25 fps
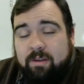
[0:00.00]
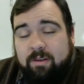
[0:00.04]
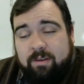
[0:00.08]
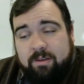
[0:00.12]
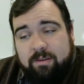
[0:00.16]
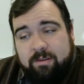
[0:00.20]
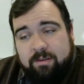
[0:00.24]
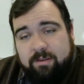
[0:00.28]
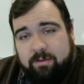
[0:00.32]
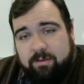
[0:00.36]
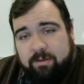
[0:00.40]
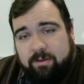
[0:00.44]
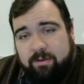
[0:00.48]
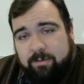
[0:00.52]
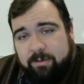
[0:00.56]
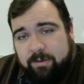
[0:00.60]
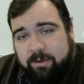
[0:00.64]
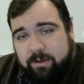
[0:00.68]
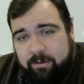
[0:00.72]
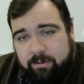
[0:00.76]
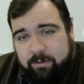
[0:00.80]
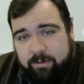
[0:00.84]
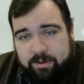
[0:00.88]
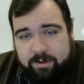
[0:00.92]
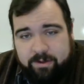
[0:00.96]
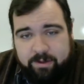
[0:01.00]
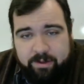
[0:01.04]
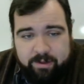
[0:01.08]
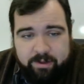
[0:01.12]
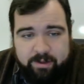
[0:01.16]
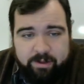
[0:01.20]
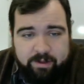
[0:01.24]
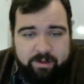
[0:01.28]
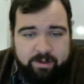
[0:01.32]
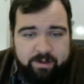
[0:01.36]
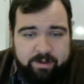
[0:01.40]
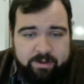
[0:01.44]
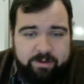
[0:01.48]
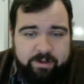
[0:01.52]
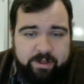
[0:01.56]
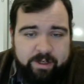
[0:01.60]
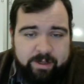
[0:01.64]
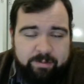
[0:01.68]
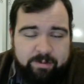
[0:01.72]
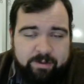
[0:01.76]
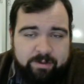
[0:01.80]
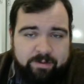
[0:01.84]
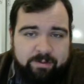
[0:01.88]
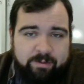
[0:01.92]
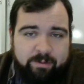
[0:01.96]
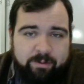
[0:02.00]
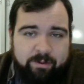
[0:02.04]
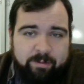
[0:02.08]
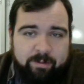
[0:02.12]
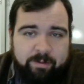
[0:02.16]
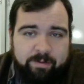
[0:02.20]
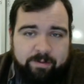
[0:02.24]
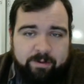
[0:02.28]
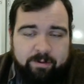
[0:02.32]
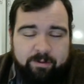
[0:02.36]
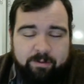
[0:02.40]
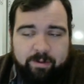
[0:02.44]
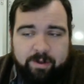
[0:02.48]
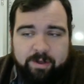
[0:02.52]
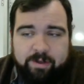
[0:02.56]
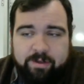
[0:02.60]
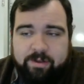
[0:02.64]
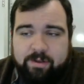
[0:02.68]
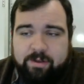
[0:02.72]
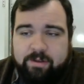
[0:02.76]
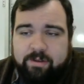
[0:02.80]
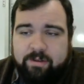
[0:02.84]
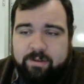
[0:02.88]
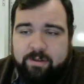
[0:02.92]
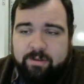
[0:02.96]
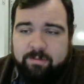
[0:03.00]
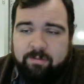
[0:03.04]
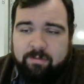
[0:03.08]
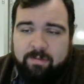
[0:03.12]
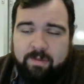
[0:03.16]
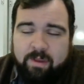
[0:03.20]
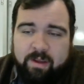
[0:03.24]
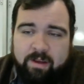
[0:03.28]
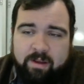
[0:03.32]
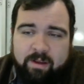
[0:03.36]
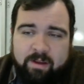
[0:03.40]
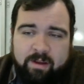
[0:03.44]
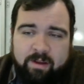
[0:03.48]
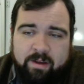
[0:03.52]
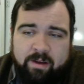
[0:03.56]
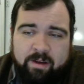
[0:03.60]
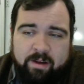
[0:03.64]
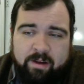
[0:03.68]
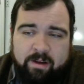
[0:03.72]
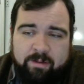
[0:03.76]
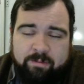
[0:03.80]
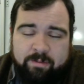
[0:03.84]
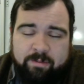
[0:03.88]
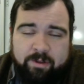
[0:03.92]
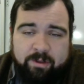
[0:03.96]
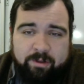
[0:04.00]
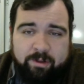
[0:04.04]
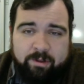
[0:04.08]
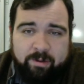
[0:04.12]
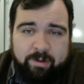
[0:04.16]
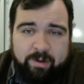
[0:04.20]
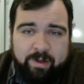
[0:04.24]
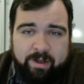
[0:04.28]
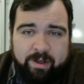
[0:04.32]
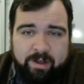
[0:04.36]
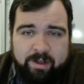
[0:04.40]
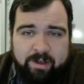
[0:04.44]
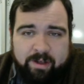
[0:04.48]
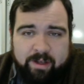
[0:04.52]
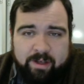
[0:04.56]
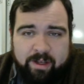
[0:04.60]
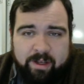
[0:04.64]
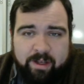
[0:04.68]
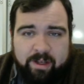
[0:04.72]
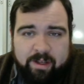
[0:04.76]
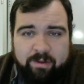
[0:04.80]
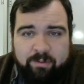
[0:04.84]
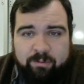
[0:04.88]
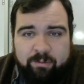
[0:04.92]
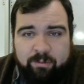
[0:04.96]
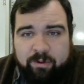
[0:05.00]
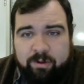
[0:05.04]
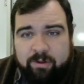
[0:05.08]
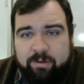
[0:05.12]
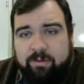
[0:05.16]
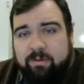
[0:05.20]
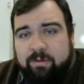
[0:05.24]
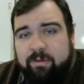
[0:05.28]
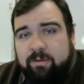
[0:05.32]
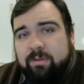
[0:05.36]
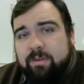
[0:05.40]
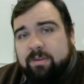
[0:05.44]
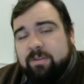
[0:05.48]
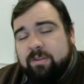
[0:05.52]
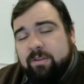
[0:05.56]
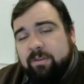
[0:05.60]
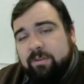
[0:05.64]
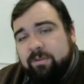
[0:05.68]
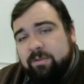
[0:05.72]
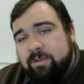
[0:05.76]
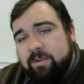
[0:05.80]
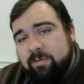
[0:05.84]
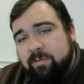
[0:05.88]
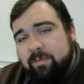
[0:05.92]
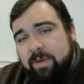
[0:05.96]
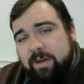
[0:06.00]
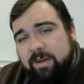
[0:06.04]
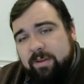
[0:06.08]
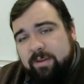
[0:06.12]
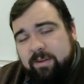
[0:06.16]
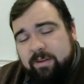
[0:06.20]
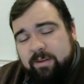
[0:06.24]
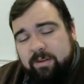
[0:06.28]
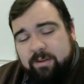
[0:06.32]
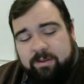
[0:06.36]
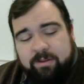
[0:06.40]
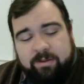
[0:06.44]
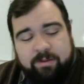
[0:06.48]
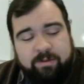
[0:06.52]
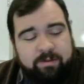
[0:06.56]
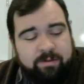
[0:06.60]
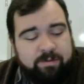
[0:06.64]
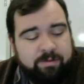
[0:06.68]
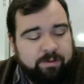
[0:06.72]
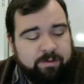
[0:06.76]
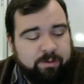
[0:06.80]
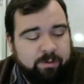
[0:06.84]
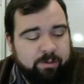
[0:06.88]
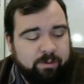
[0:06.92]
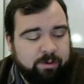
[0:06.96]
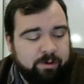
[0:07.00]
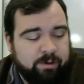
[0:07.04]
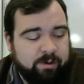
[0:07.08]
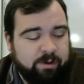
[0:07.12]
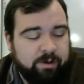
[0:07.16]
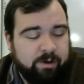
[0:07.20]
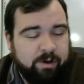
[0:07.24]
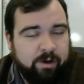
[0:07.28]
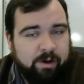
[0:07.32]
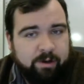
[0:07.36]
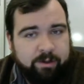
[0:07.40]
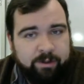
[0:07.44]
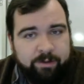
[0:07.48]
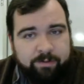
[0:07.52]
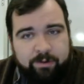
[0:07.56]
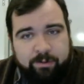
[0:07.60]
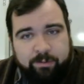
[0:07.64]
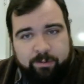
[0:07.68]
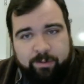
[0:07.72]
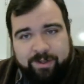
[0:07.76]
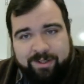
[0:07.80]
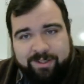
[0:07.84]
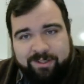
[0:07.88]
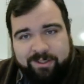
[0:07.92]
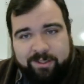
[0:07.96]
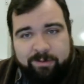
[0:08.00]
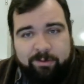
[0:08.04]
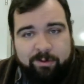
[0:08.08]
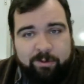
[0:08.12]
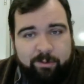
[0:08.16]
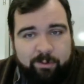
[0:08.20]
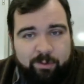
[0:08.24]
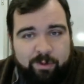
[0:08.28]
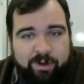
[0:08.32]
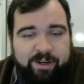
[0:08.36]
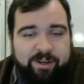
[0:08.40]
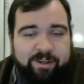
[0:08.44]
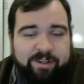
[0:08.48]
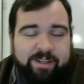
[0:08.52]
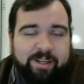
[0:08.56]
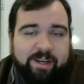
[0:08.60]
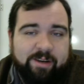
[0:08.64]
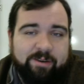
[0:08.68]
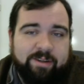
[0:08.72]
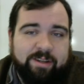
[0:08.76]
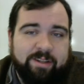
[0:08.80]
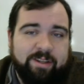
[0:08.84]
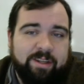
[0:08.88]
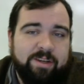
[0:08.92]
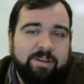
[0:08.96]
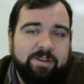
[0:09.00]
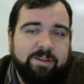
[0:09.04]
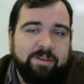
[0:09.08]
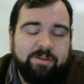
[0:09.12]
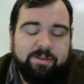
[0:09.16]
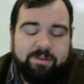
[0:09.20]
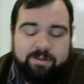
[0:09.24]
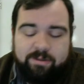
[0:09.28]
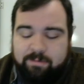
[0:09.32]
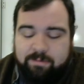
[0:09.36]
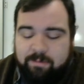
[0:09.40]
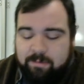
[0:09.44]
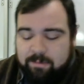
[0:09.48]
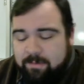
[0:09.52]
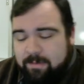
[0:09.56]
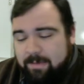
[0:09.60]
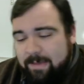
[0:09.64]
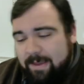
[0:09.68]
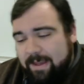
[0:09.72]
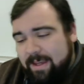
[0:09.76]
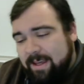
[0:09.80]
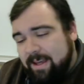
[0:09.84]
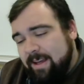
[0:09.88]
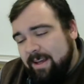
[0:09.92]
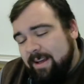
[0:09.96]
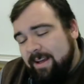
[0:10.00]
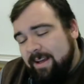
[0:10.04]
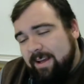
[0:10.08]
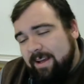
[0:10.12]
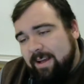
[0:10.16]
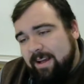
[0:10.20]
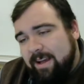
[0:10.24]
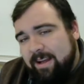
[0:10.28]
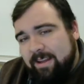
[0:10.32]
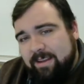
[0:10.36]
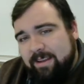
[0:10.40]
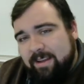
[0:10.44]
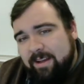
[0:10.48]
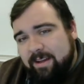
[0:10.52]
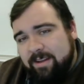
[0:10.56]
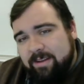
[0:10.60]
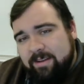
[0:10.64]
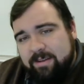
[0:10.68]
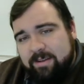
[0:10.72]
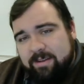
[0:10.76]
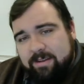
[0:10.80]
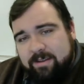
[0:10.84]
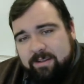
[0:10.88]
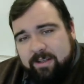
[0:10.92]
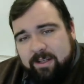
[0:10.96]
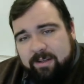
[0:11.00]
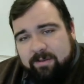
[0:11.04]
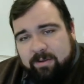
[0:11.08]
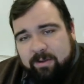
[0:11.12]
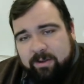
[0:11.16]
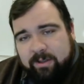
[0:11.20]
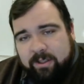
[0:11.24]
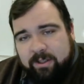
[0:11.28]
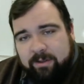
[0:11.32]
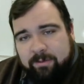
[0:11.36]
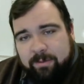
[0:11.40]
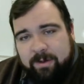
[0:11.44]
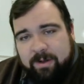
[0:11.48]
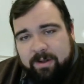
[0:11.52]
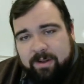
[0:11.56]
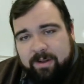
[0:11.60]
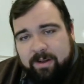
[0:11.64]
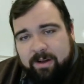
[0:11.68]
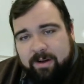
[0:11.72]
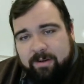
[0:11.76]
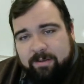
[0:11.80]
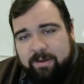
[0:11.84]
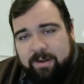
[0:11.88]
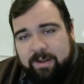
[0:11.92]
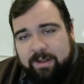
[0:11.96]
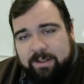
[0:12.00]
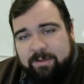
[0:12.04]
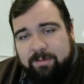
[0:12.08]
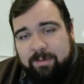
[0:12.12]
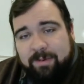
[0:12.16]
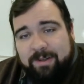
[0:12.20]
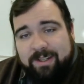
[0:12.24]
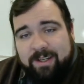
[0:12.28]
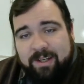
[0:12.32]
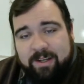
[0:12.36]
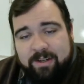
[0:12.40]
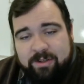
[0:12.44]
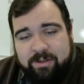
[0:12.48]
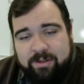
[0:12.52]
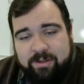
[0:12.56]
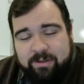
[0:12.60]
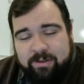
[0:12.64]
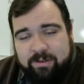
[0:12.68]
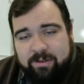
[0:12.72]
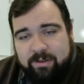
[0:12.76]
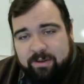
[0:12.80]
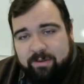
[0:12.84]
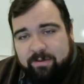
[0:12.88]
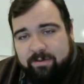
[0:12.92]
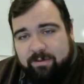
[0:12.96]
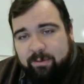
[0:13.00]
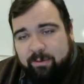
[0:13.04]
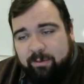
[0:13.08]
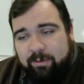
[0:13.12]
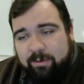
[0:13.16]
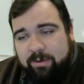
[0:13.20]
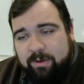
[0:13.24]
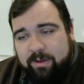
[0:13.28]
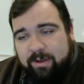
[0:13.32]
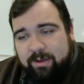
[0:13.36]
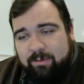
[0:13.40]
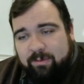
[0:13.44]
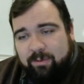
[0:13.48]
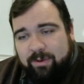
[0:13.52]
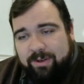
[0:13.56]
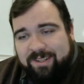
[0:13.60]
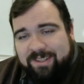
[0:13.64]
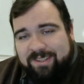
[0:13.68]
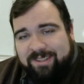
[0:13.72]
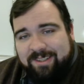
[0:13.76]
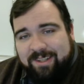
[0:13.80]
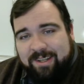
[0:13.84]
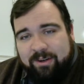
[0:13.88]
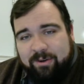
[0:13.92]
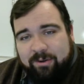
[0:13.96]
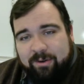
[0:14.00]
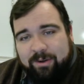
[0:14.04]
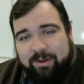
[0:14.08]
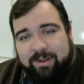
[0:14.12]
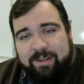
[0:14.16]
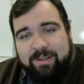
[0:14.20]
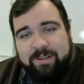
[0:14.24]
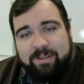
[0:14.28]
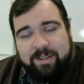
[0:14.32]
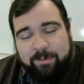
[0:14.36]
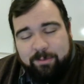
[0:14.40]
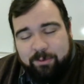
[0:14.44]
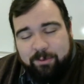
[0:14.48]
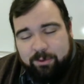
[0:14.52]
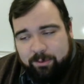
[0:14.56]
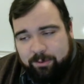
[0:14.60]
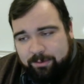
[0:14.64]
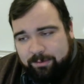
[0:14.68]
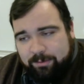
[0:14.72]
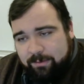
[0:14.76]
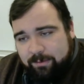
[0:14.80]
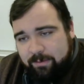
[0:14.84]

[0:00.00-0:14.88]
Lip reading: So here we go with the Chapter 4 review questions. Going to go ahead and work through the solution methods for all of the ones that require calculations, and then just give you a little bit of an explanation for the ones that are conceptual.